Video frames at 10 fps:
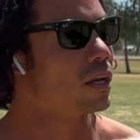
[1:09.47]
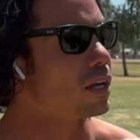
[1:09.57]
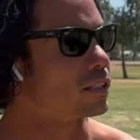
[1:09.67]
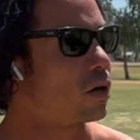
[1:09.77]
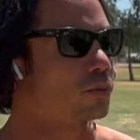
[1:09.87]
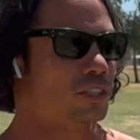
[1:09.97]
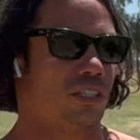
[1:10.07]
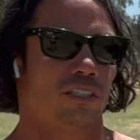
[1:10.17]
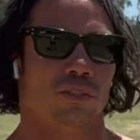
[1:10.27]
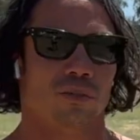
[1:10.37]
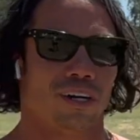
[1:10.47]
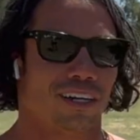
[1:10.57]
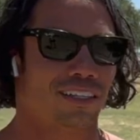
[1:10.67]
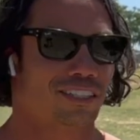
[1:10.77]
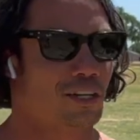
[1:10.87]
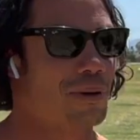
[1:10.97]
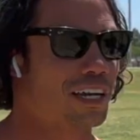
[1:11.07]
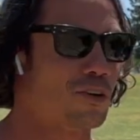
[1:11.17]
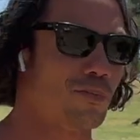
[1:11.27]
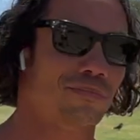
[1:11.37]
it's always good to come back
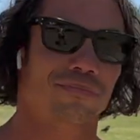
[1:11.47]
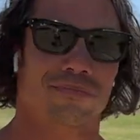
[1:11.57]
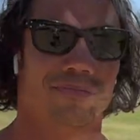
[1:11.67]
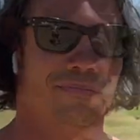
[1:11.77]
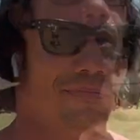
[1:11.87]
home. My